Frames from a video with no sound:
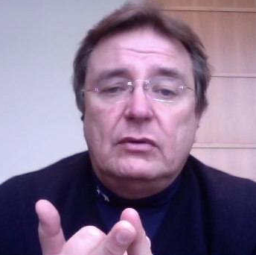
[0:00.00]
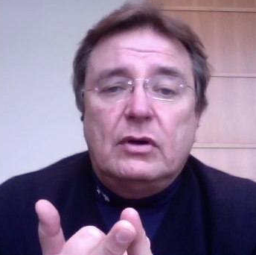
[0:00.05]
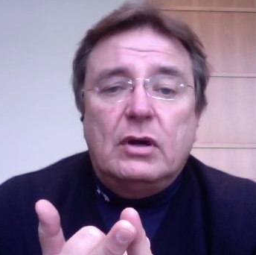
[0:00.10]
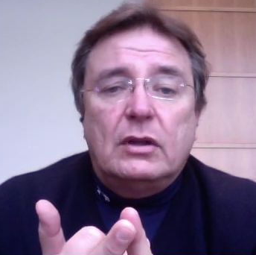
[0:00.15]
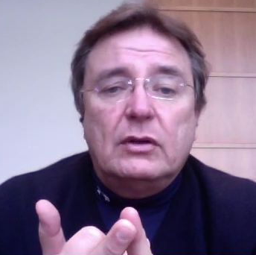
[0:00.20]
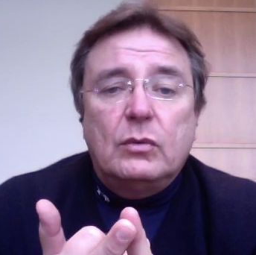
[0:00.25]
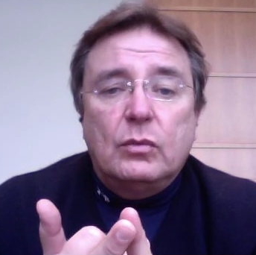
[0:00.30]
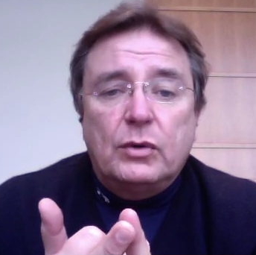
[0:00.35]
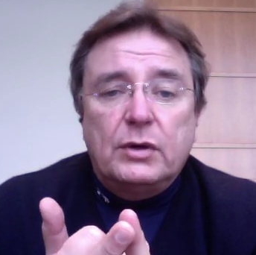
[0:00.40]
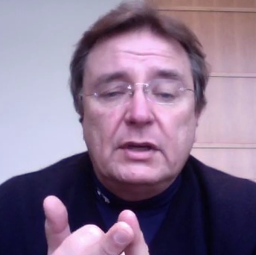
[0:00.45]

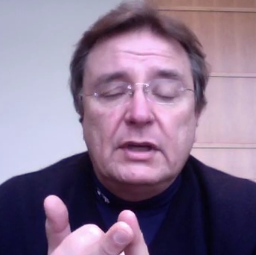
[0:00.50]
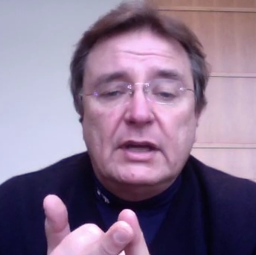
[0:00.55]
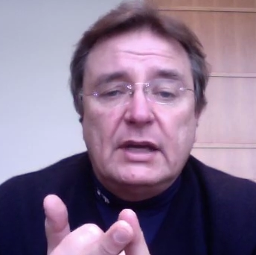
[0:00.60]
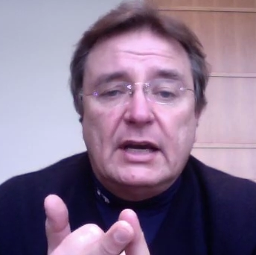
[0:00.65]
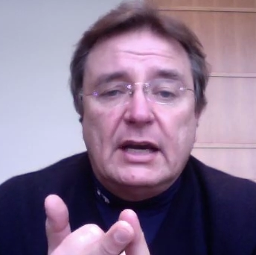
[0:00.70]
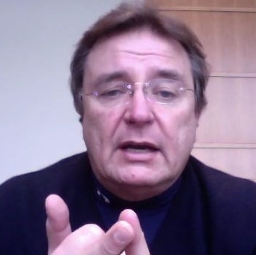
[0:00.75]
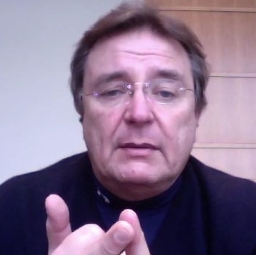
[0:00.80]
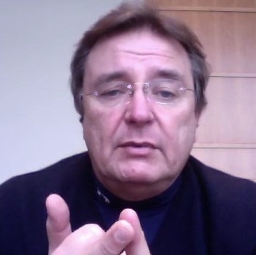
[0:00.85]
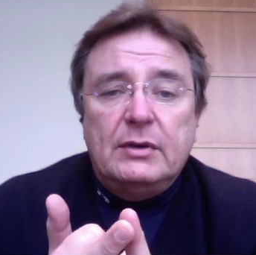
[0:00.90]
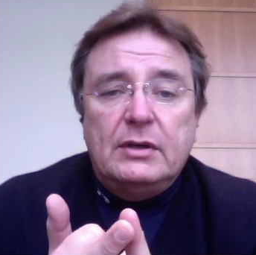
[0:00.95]
called a working
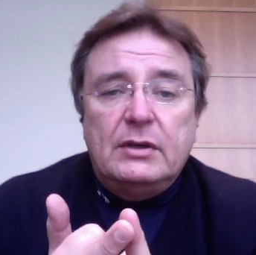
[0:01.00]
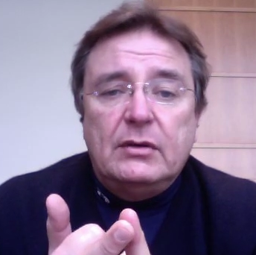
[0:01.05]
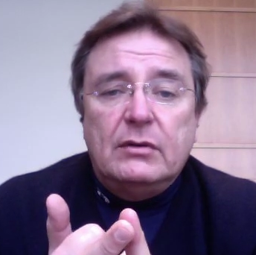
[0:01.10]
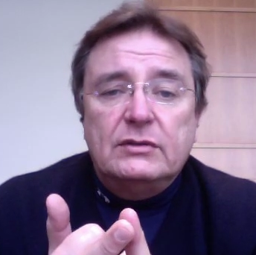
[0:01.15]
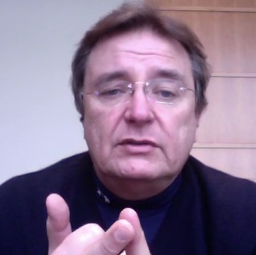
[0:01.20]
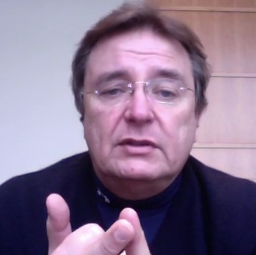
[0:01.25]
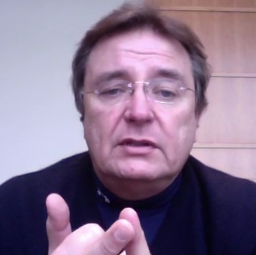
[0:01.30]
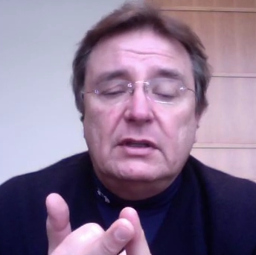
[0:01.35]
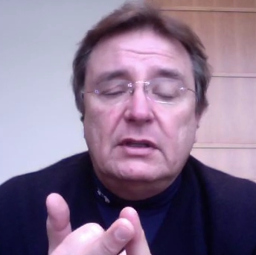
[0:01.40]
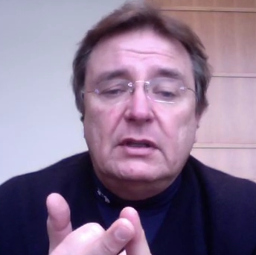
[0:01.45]
copy,
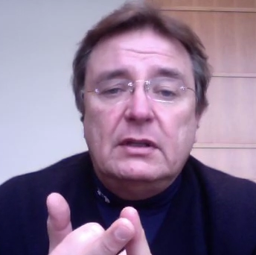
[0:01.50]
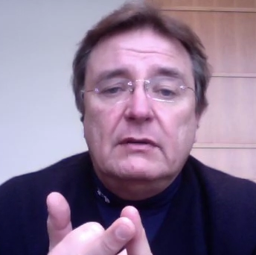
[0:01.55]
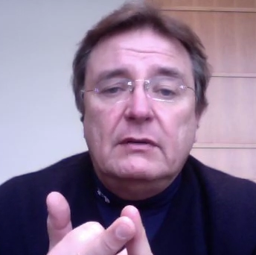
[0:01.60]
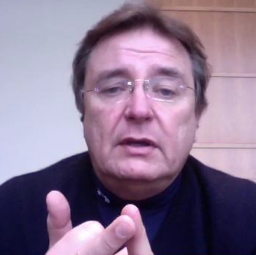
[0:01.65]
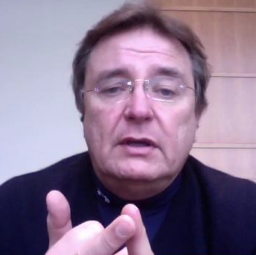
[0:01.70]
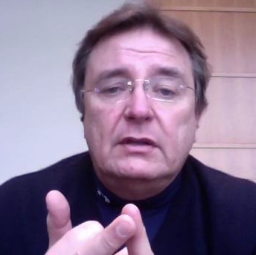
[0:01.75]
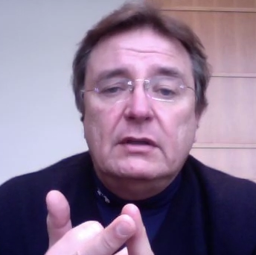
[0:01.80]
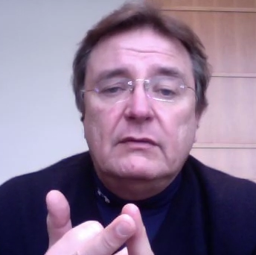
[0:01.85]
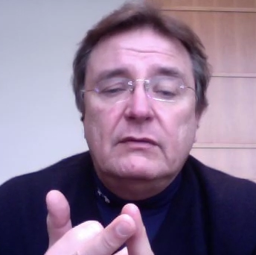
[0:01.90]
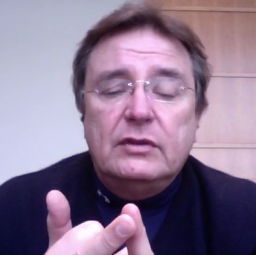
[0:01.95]
goes to the
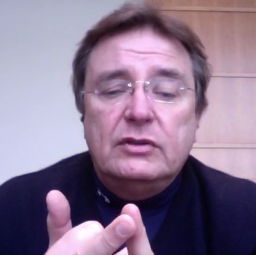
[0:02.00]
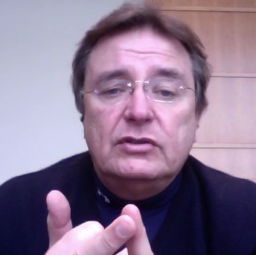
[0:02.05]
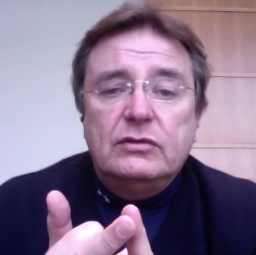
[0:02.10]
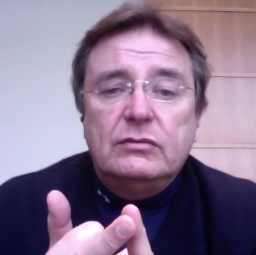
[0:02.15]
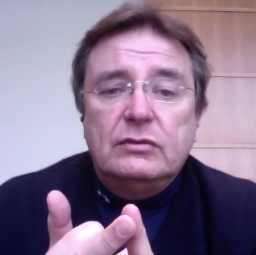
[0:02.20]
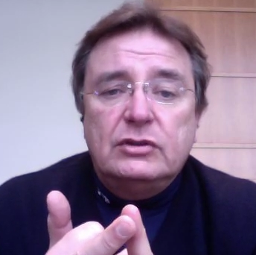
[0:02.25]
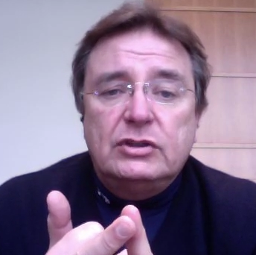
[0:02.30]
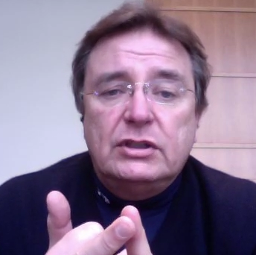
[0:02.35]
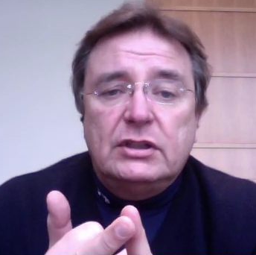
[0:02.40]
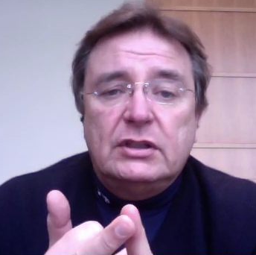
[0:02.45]

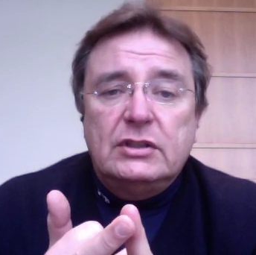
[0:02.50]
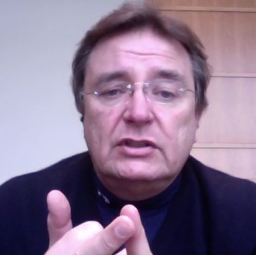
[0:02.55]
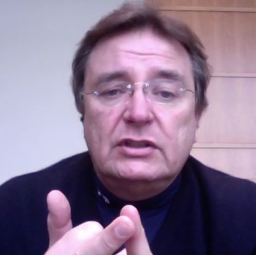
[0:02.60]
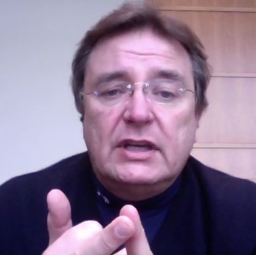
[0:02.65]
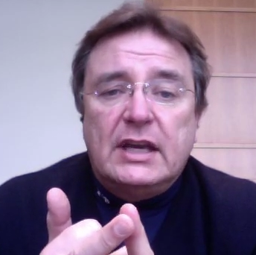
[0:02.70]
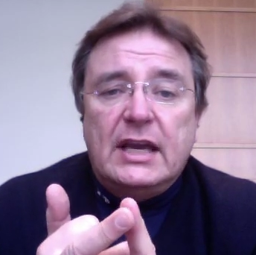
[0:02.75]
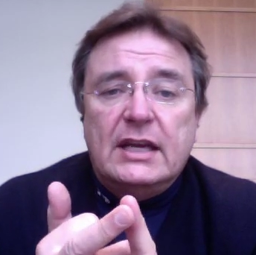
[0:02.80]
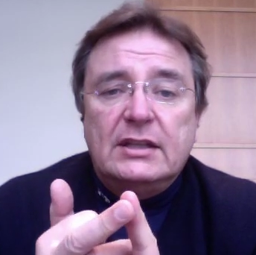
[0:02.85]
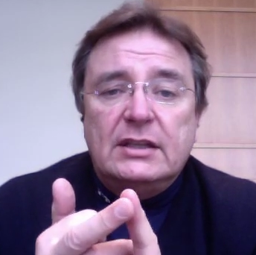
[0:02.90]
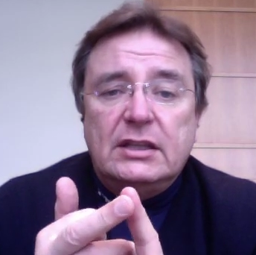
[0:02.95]
individual judge
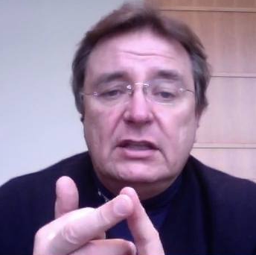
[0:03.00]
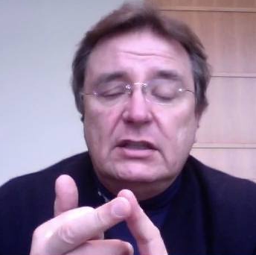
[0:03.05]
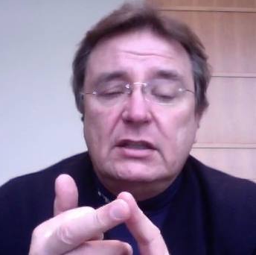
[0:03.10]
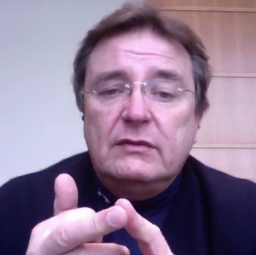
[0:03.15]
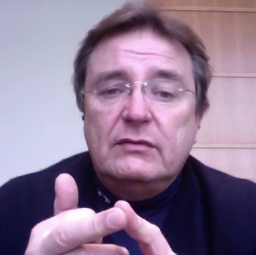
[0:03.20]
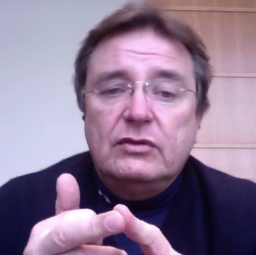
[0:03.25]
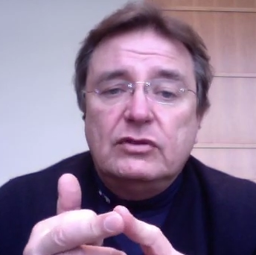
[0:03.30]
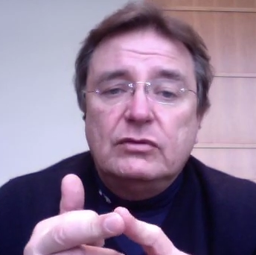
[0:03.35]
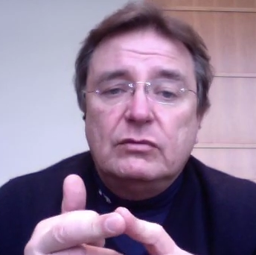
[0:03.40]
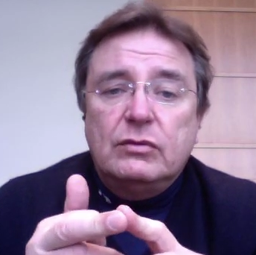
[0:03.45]
at the
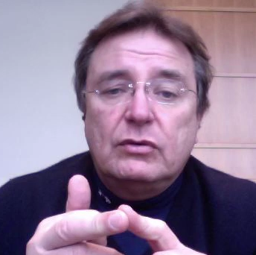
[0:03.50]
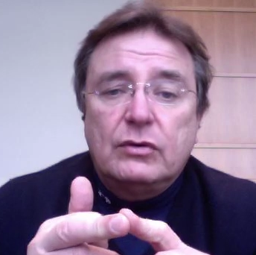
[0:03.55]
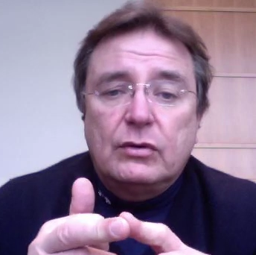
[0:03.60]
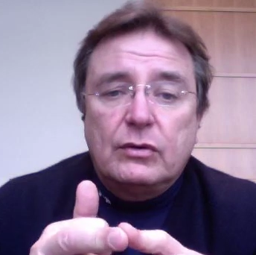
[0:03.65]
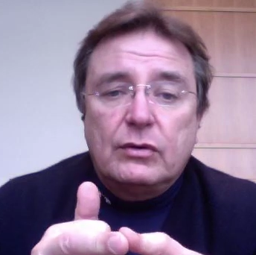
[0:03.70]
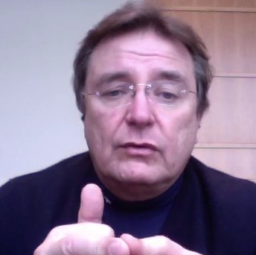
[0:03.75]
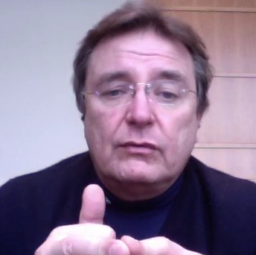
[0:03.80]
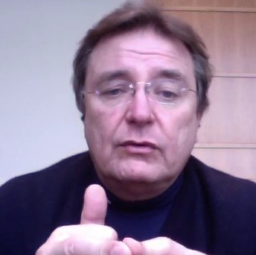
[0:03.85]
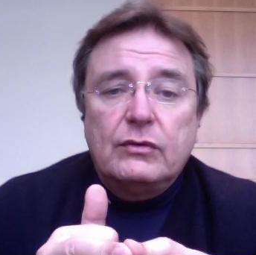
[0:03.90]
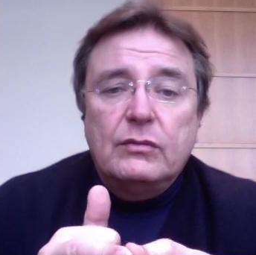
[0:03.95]
individual
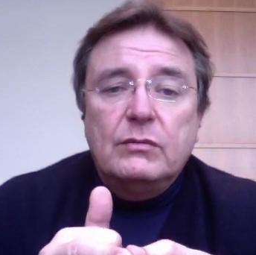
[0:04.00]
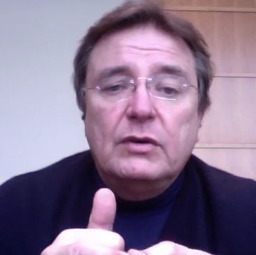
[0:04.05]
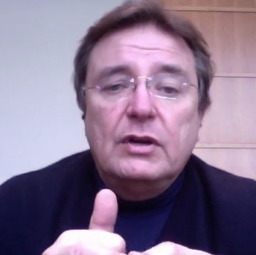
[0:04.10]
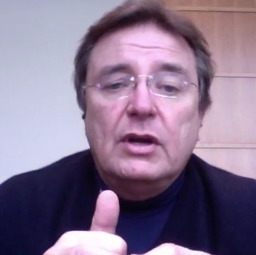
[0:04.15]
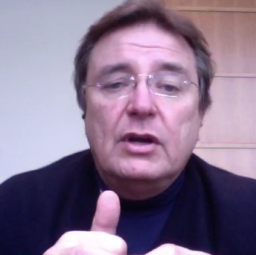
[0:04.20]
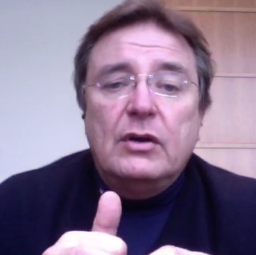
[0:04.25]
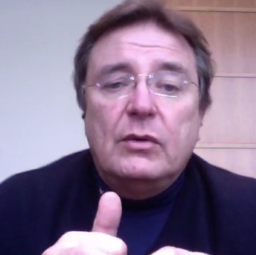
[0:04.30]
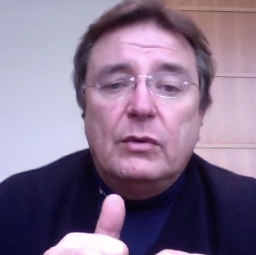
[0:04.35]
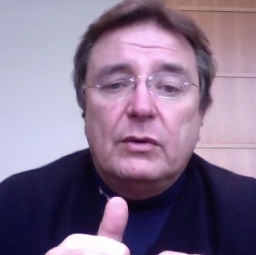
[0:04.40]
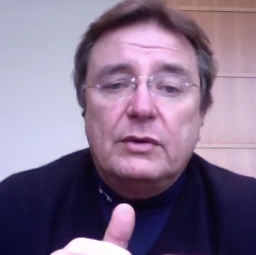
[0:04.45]
courtroom
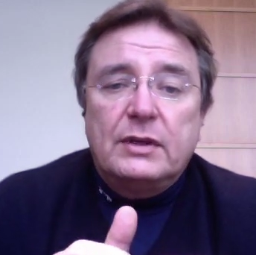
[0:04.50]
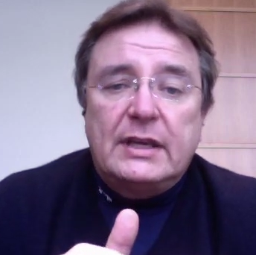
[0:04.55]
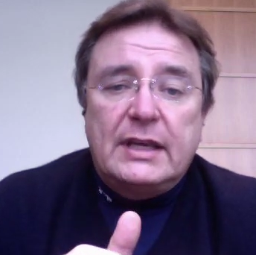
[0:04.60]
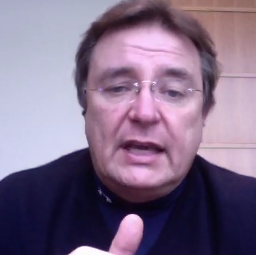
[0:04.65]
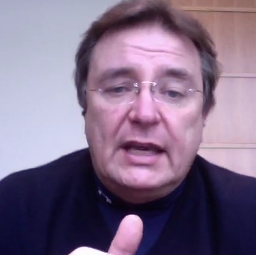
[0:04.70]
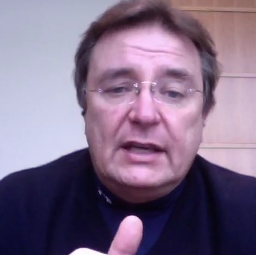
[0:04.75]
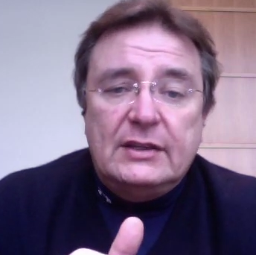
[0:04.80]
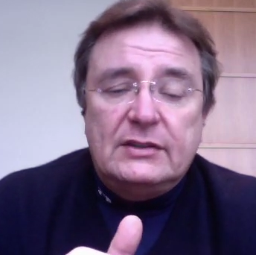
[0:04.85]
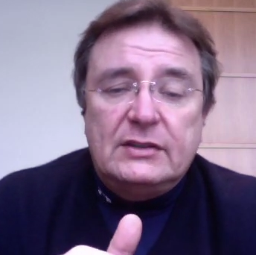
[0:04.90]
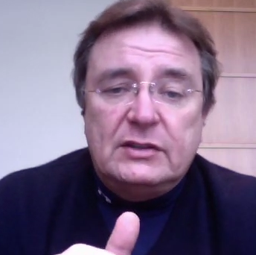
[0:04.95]
where the
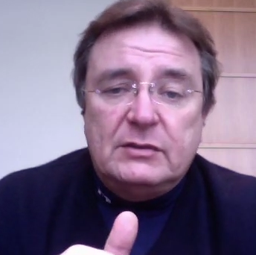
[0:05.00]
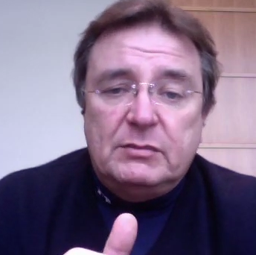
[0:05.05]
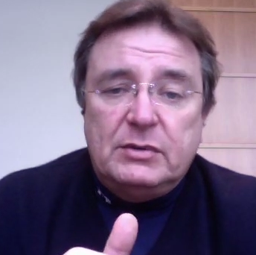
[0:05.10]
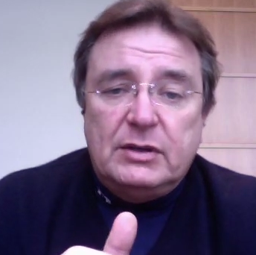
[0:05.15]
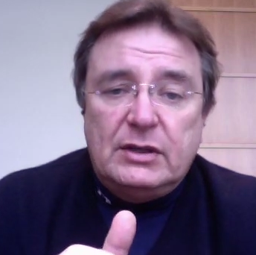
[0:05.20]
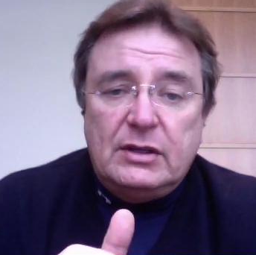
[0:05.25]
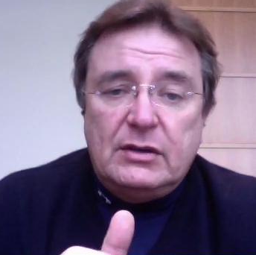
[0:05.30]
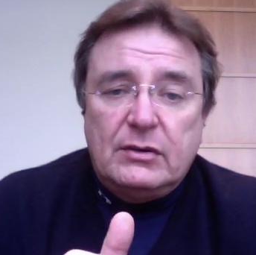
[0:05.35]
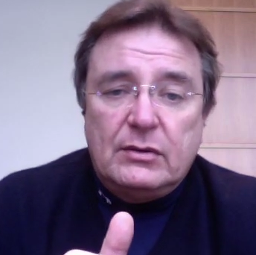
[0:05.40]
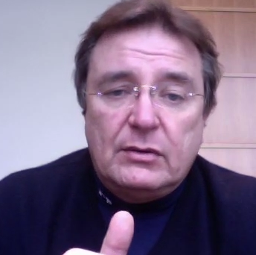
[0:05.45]
case is
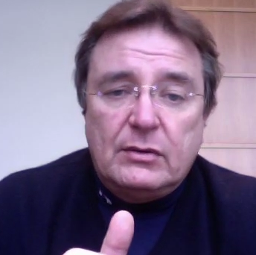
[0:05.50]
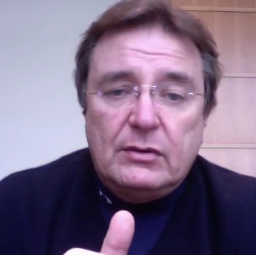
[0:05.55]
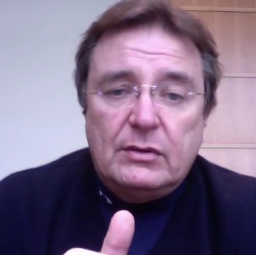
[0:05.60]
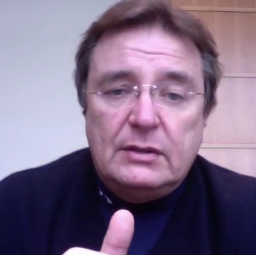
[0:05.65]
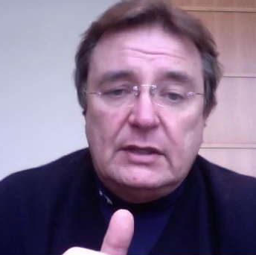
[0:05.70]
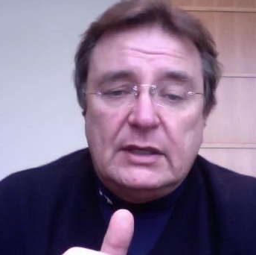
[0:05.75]
being heard.